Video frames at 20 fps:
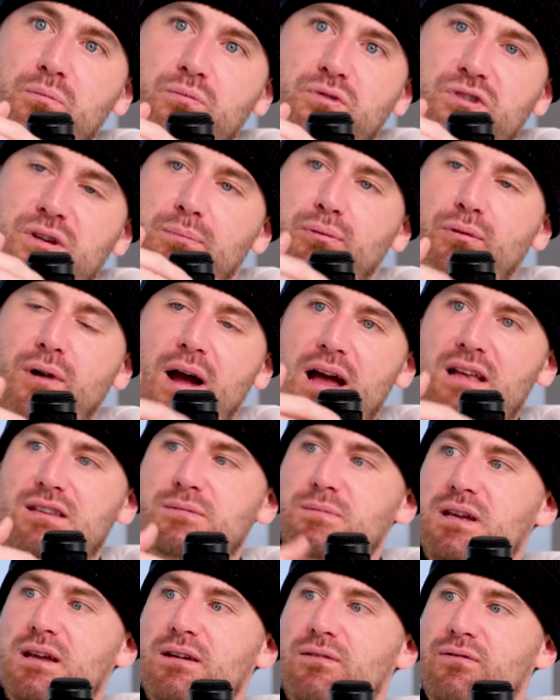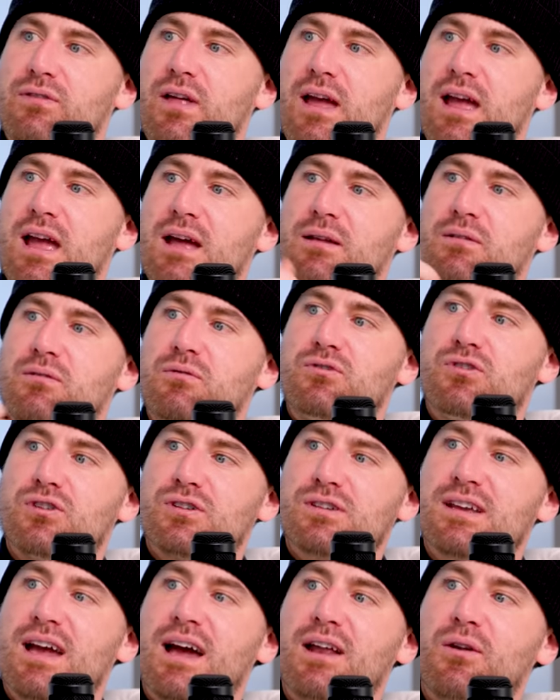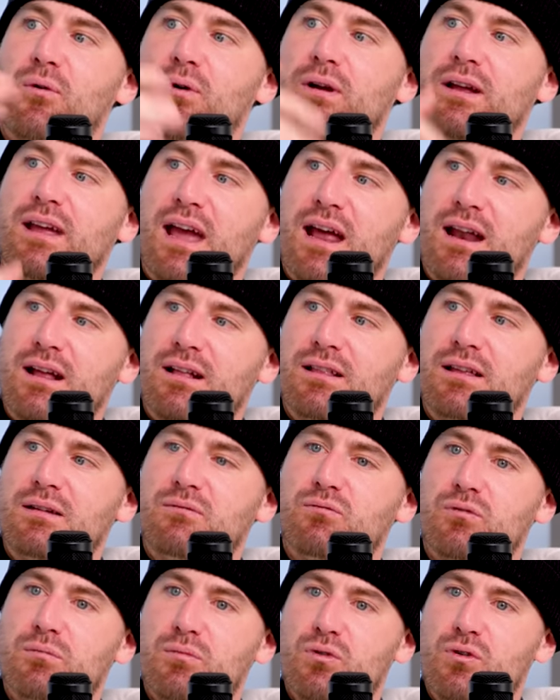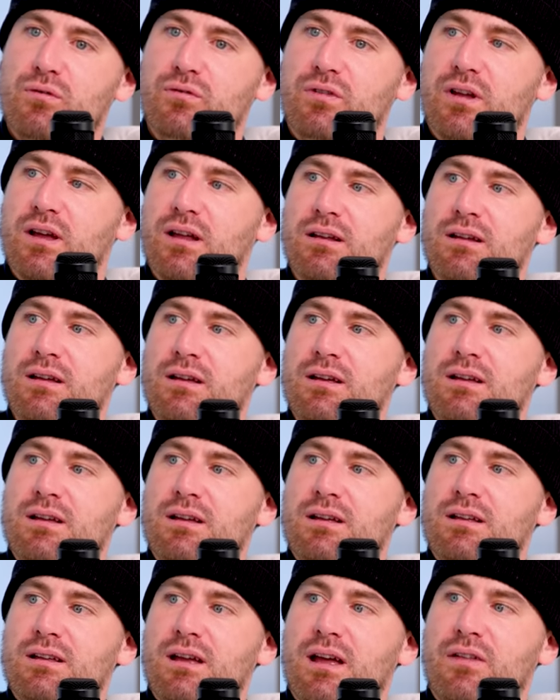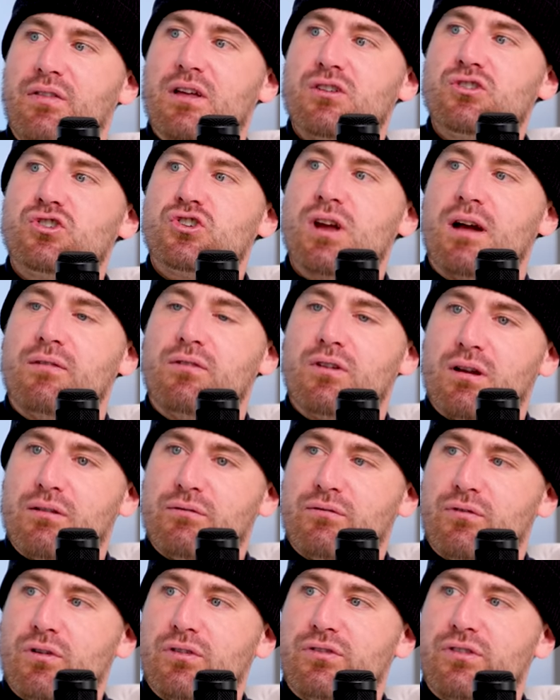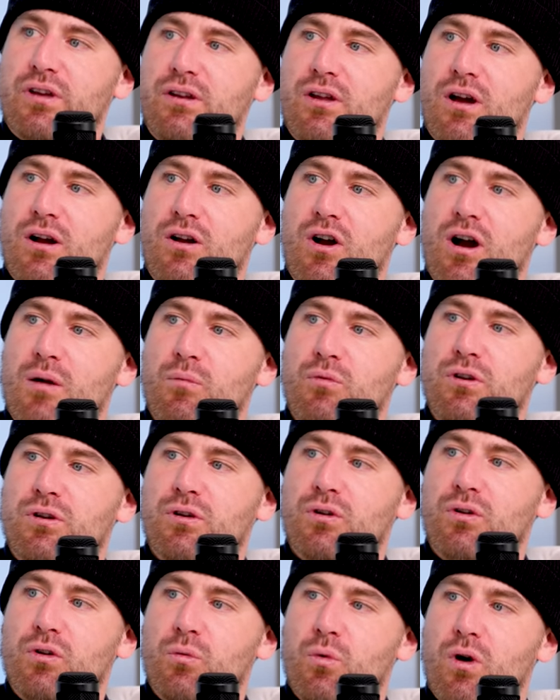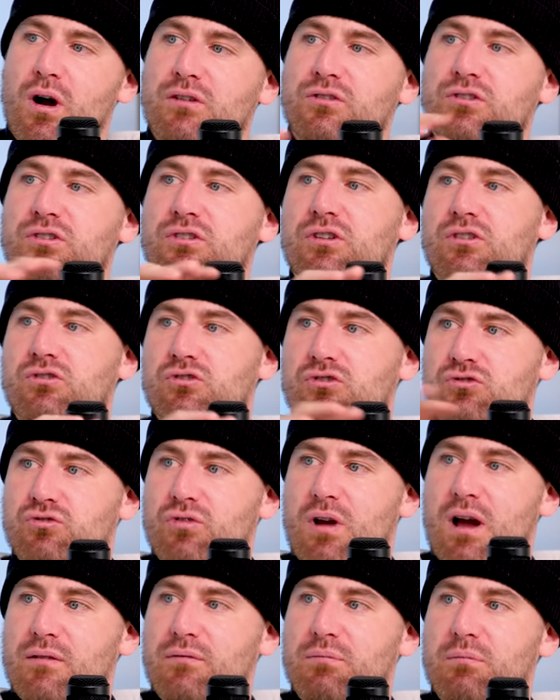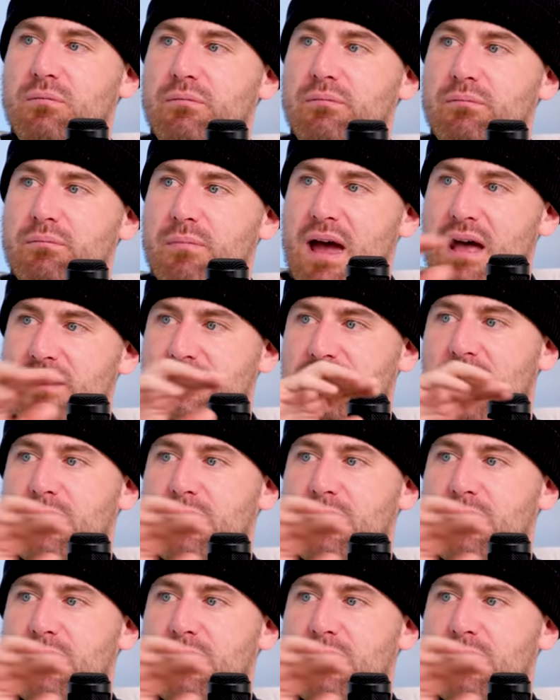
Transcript: surprised me if they had just kind of organically removed it and then shoved it on fullsend.com where you could only watch it to just drive mass